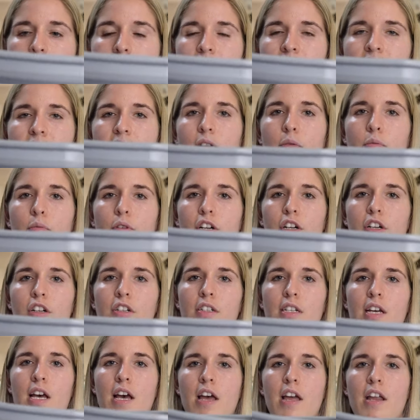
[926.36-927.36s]
And then when you're
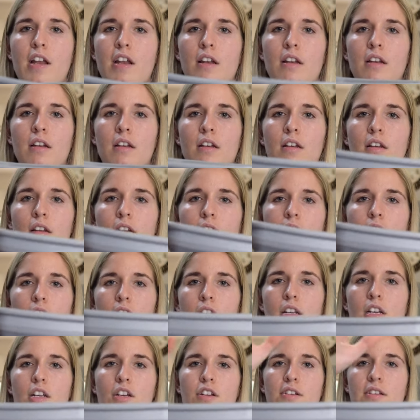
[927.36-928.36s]
done,
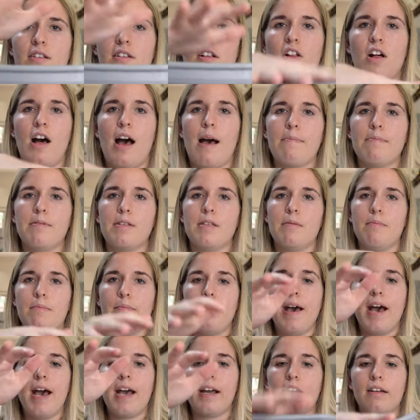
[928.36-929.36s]
you just collapse them
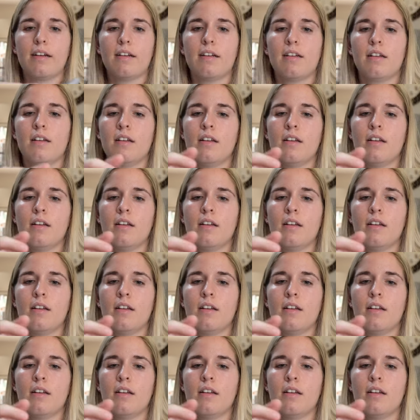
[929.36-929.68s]
back.